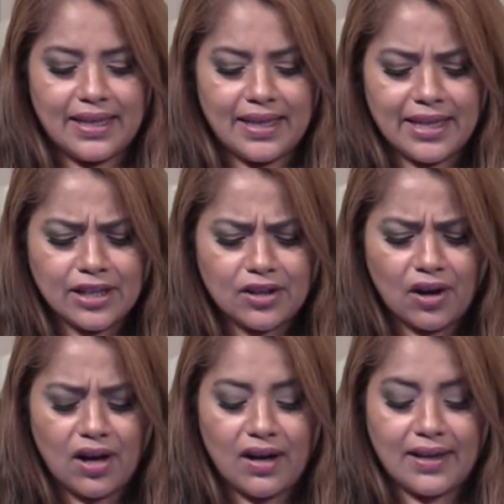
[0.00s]
in
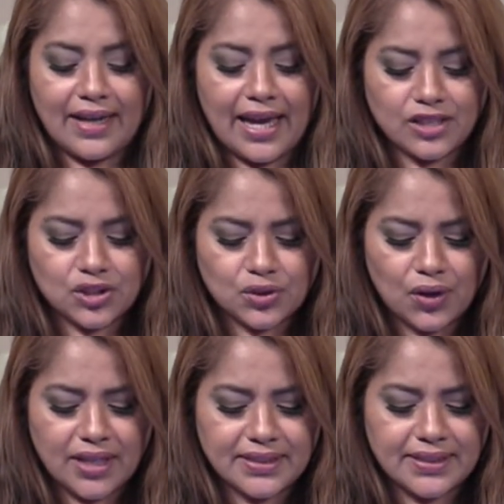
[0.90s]
God and
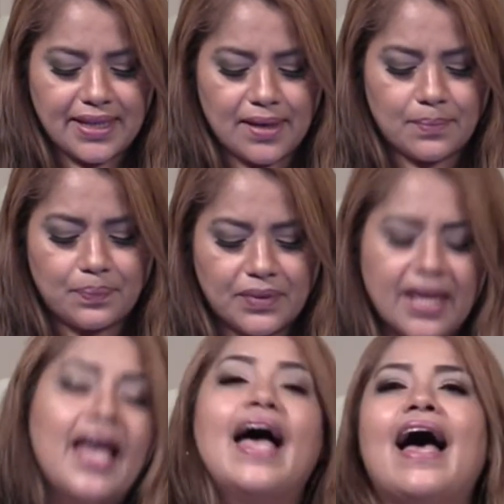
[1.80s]
trust Him.
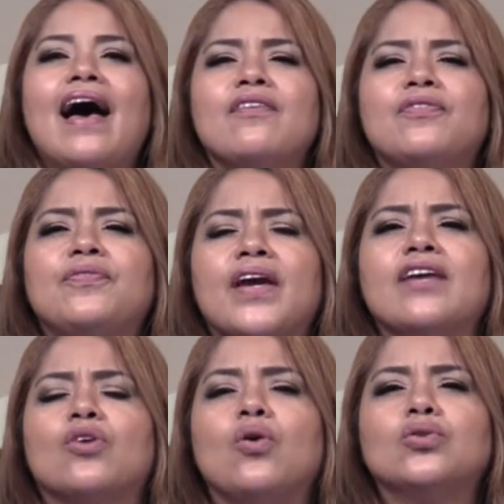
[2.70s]
Have faith,
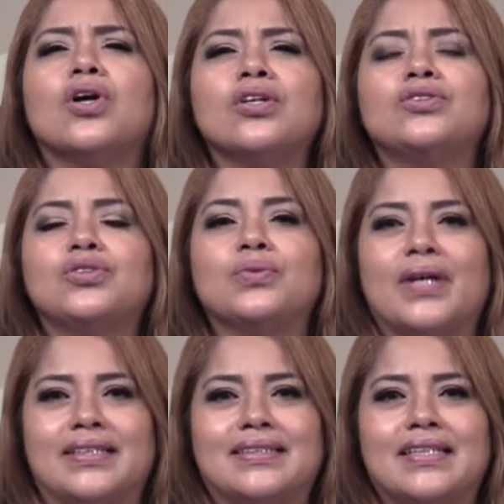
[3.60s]
hold on to
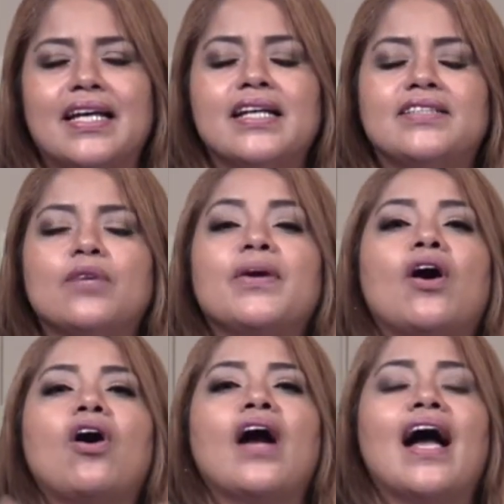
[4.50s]
it. See, we
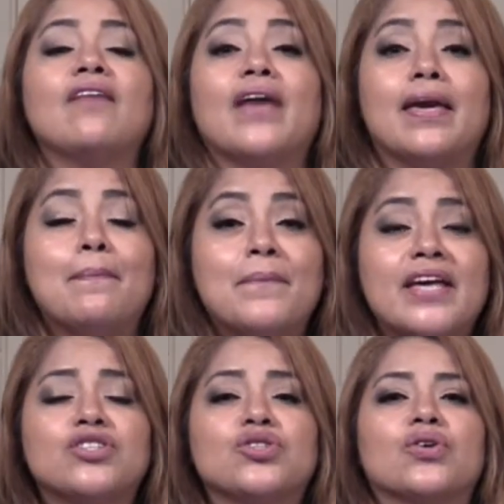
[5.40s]
all have a
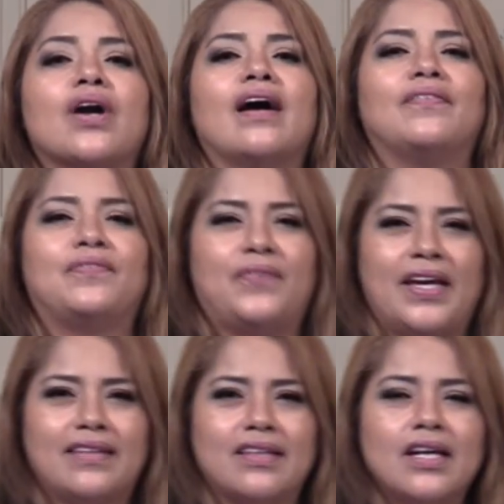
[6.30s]
measure of
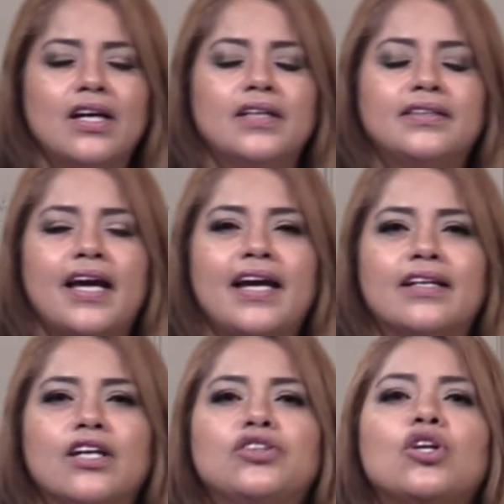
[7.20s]
faith that
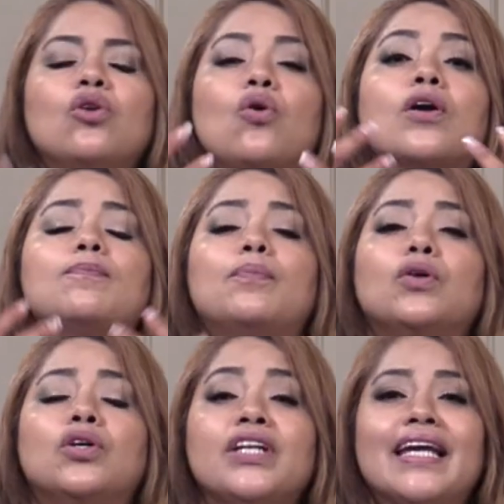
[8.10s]
the Lord
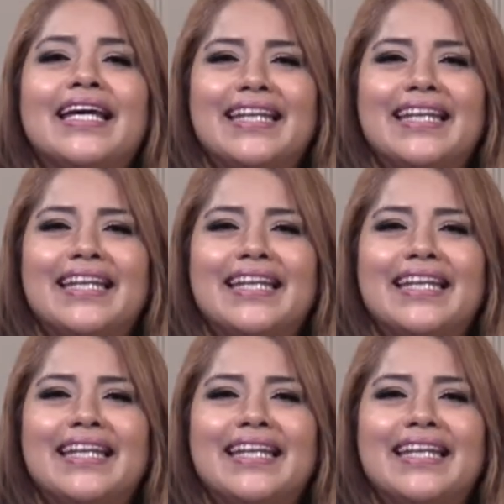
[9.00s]
put in